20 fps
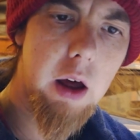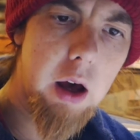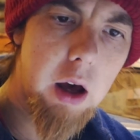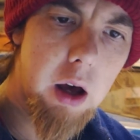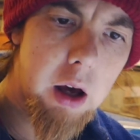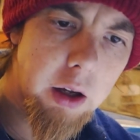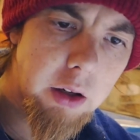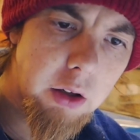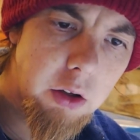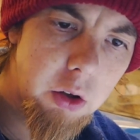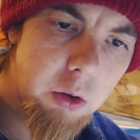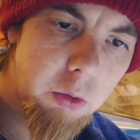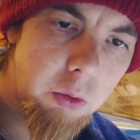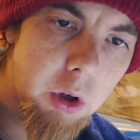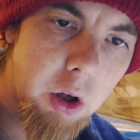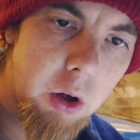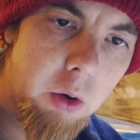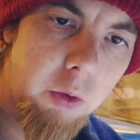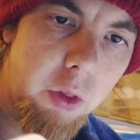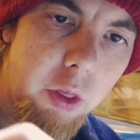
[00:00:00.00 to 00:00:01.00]
I do
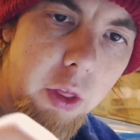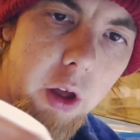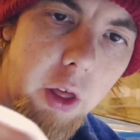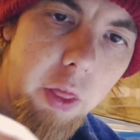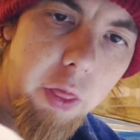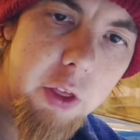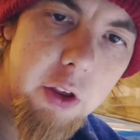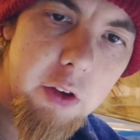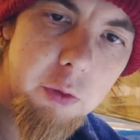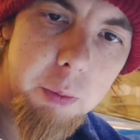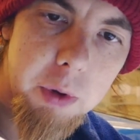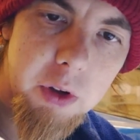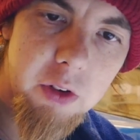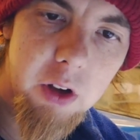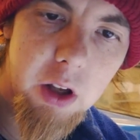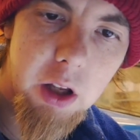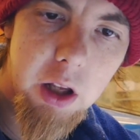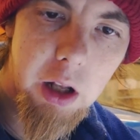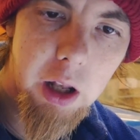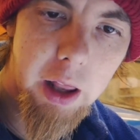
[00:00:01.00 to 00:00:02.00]
know that this
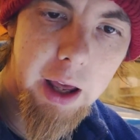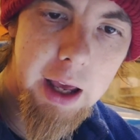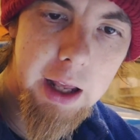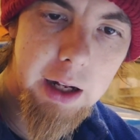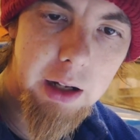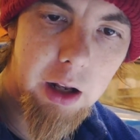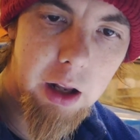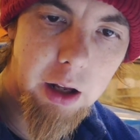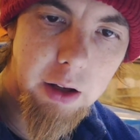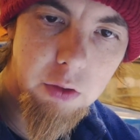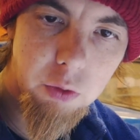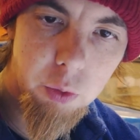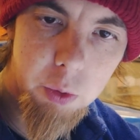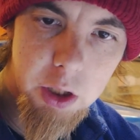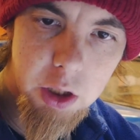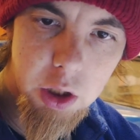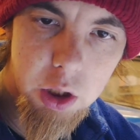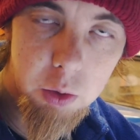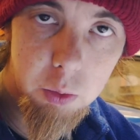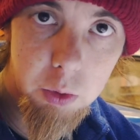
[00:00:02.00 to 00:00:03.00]
particular headlight switch,